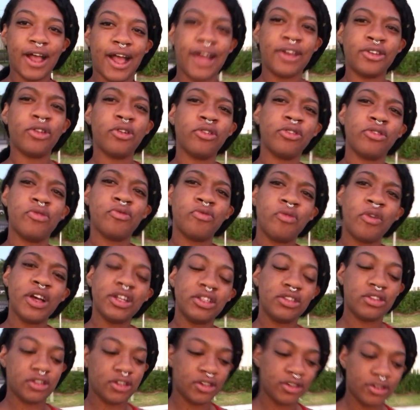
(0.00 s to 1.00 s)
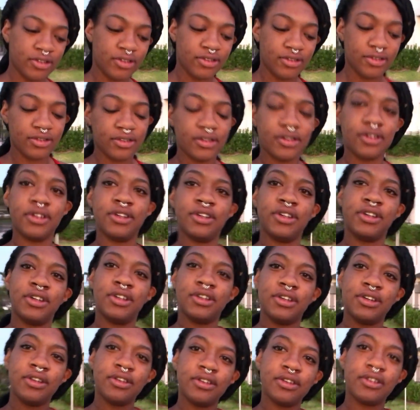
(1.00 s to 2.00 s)
I know you want to.
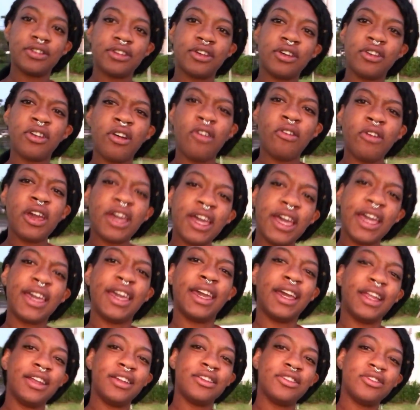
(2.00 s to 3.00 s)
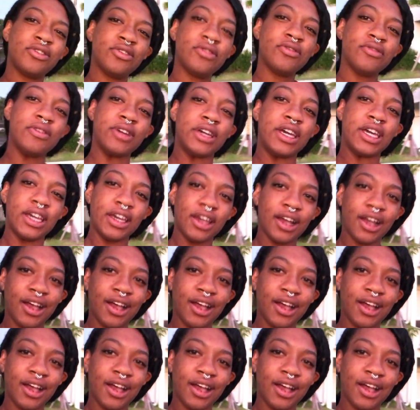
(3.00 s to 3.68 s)
So go ahead, get into it.